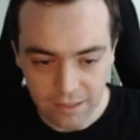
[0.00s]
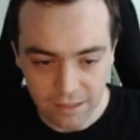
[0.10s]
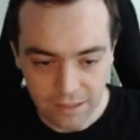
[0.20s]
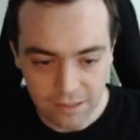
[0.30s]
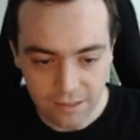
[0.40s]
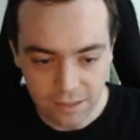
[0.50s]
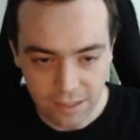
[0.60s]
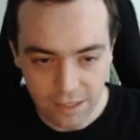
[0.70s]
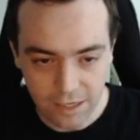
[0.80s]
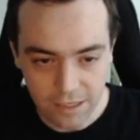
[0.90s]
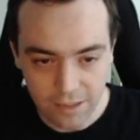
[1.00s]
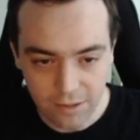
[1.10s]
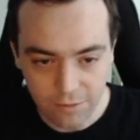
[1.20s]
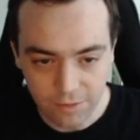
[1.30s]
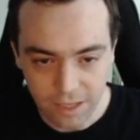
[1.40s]
little.
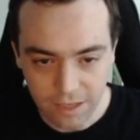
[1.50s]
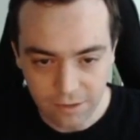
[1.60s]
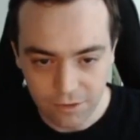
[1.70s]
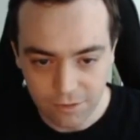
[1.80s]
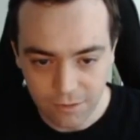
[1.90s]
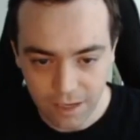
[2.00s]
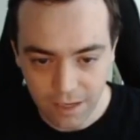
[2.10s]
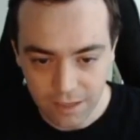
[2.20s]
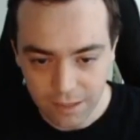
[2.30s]
Hopefully that goes away.